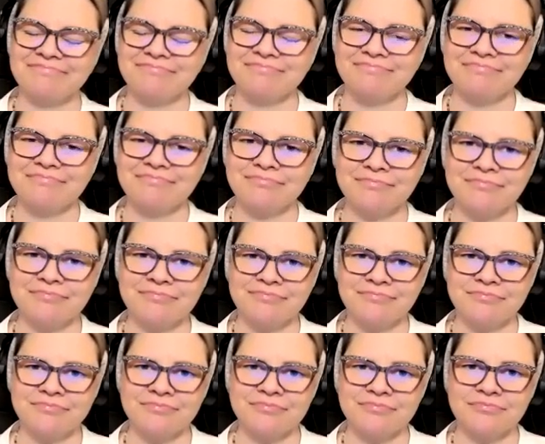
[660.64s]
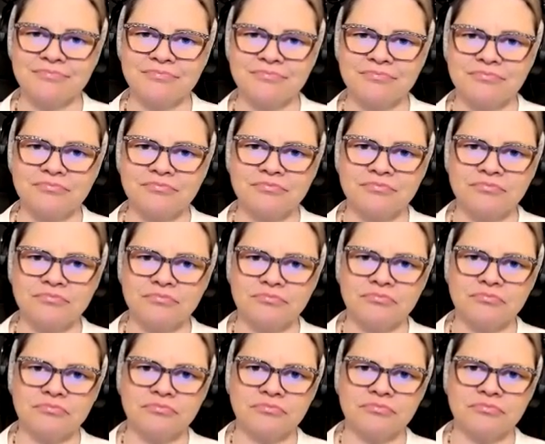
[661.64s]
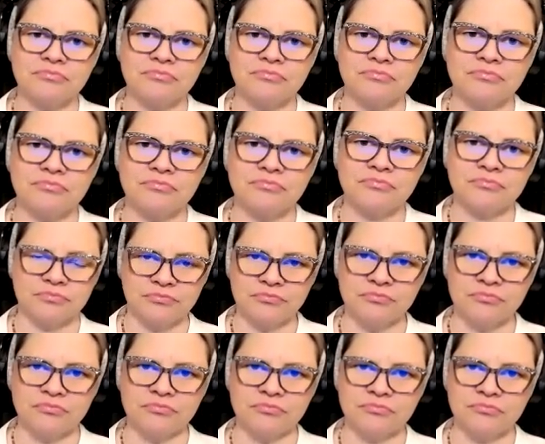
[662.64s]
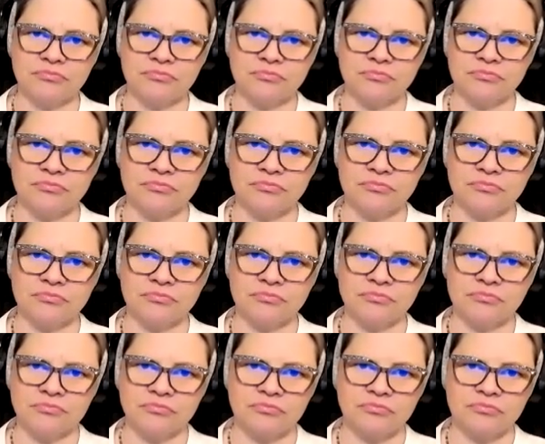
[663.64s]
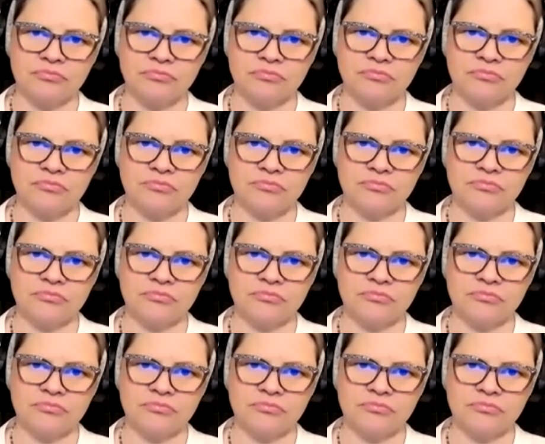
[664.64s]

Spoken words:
(silent)